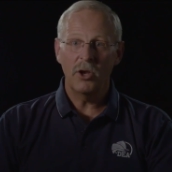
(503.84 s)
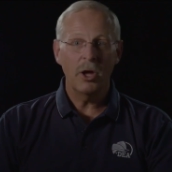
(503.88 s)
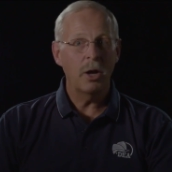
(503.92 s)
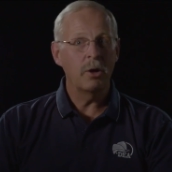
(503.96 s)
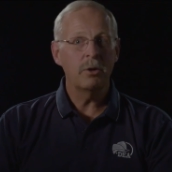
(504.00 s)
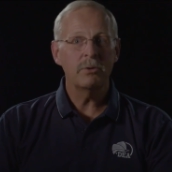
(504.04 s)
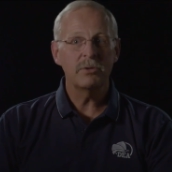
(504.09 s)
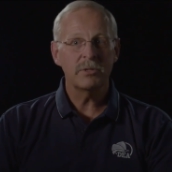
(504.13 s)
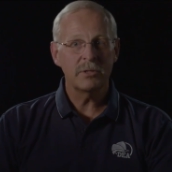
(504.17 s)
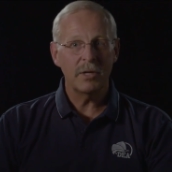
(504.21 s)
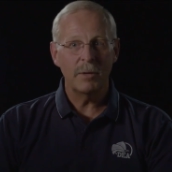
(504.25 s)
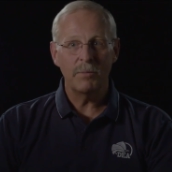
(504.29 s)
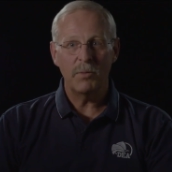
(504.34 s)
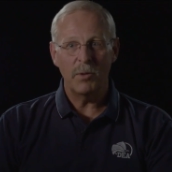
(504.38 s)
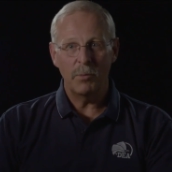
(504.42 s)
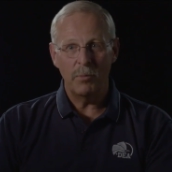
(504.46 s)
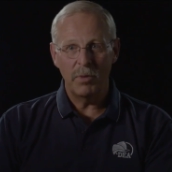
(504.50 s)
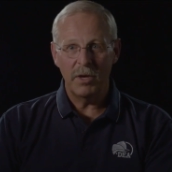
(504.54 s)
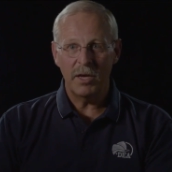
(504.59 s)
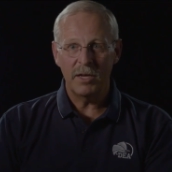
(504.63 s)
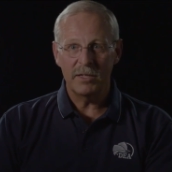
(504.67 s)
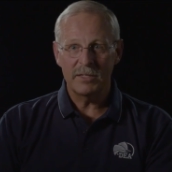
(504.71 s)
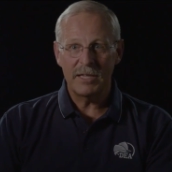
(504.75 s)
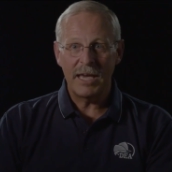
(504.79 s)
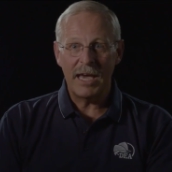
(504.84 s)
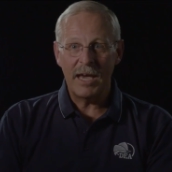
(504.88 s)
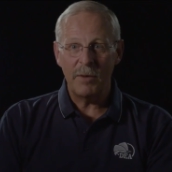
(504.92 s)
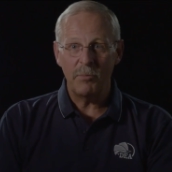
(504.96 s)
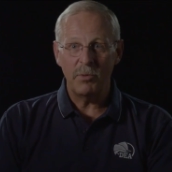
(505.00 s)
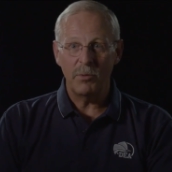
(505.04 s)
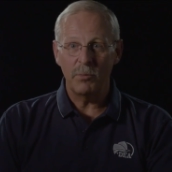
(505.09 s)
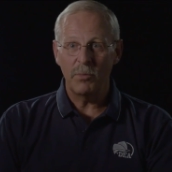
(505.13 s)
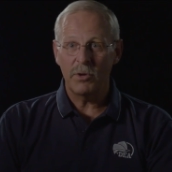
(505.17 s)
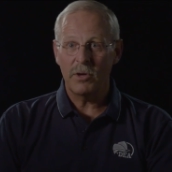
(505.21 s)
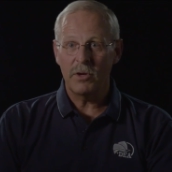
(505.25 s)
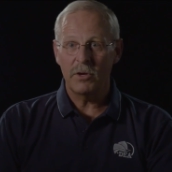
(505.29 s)
knows something big has
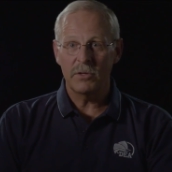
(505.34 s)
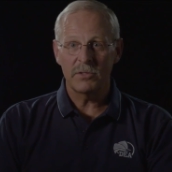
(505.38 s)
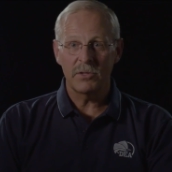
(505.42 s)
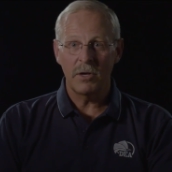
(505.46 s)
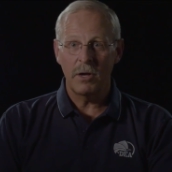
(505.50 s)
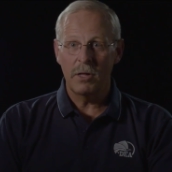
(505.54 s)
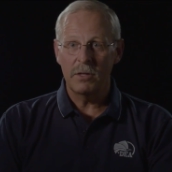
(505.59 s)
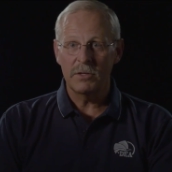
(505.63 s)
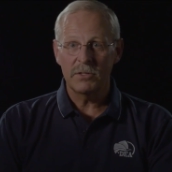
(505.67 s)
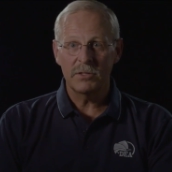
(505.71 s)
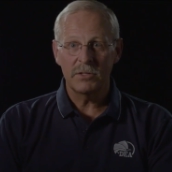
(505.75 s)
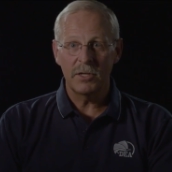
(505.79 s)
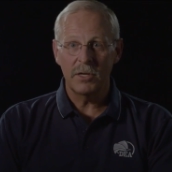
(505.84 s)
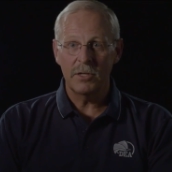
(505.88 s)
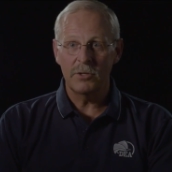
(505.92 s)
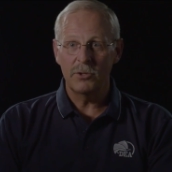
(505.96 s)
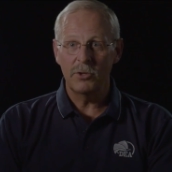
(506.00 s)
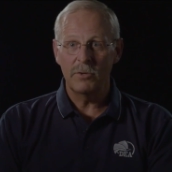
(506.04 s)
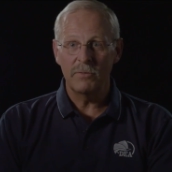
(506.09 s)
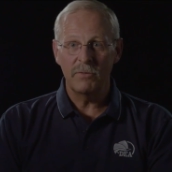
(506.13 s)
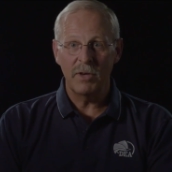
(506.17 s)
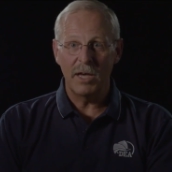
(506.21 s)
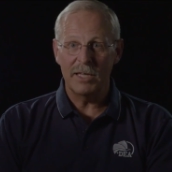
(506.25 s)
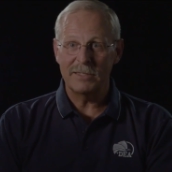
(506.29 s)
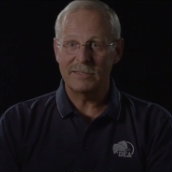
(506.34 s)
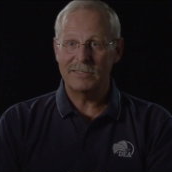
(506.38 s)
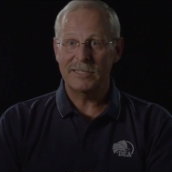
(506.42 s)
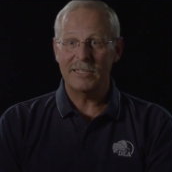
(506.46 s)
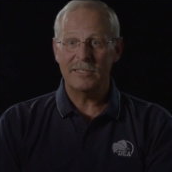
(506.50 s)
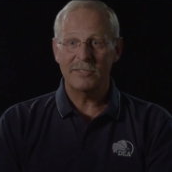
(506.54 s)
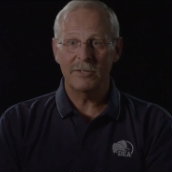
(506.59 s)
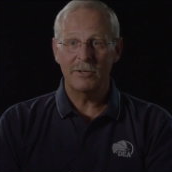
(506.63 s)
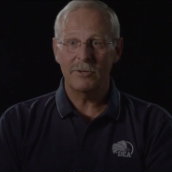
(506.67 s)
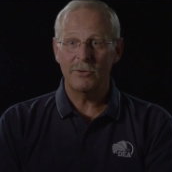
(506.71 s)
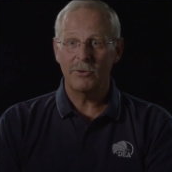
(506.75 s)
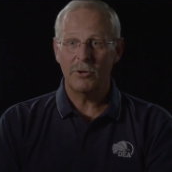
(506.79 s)
happened because all of a sudden you've got
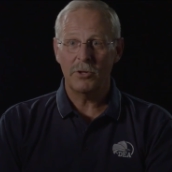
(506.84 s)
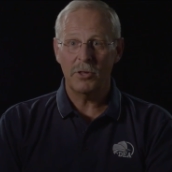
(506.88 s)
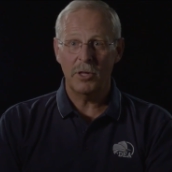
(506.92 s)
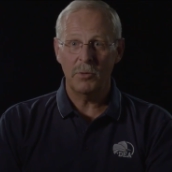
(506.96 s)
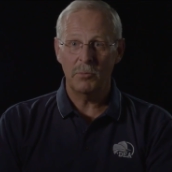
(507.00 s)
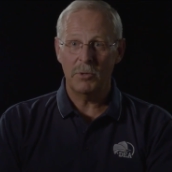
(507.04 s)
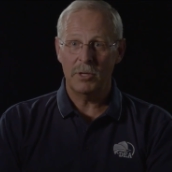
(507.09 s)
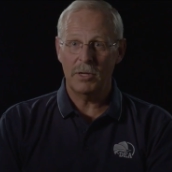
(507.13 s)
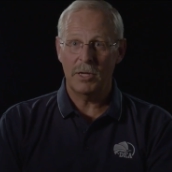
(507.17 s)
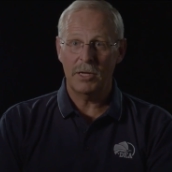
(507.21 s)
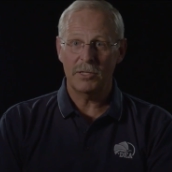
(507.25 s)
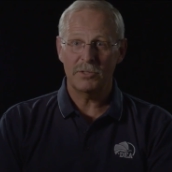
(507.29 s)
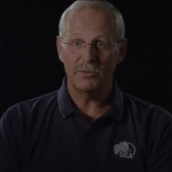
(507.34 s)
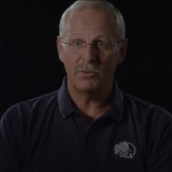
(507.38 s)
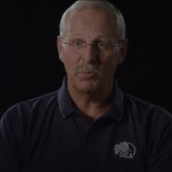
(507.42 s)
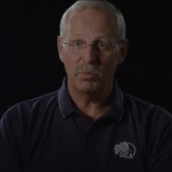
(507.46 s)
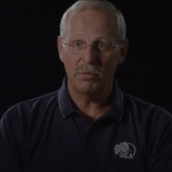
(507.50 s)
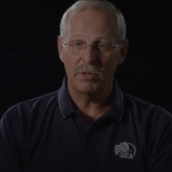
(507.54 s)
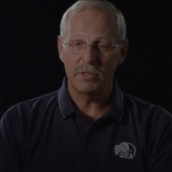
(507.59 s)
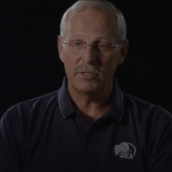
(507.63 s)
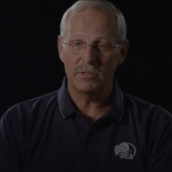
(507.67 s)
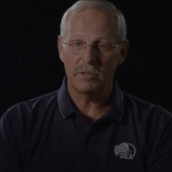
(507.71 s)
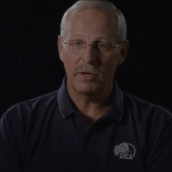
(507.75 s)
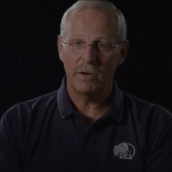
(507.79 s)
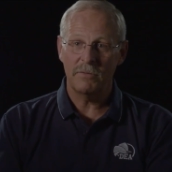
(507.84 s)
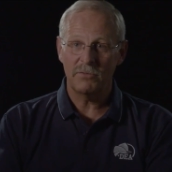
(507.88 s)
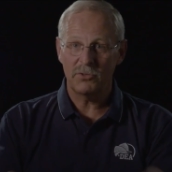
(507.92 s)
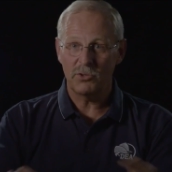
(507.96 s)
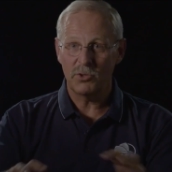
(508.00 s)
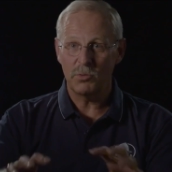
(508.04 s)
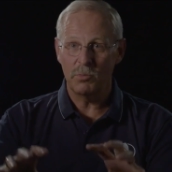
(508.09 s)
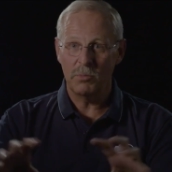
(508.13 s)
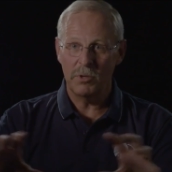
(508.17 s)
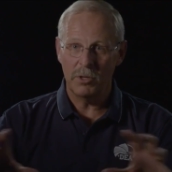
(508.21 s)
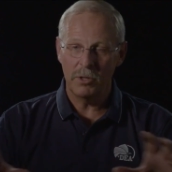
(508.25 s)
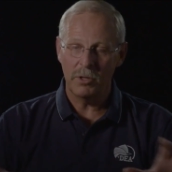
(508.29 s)
600 Colombian National Police
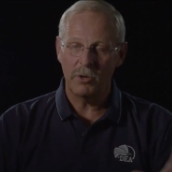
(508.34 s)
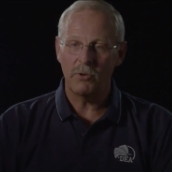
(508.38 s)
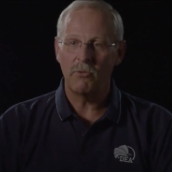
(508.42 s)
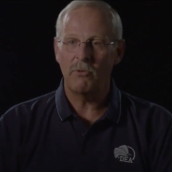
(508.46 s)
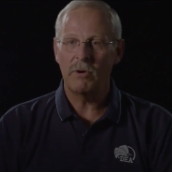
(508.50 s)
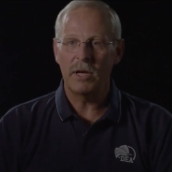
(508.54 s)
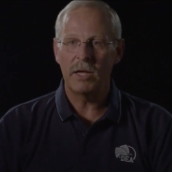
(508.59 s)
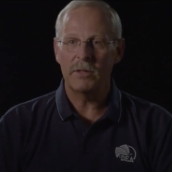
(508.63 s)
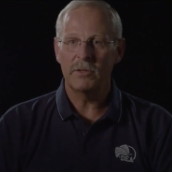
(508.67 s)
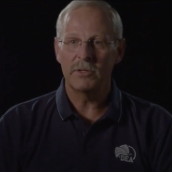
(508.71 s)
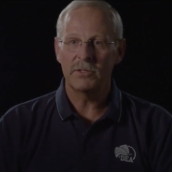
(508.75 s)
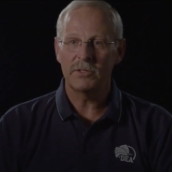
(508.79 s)
officers milling around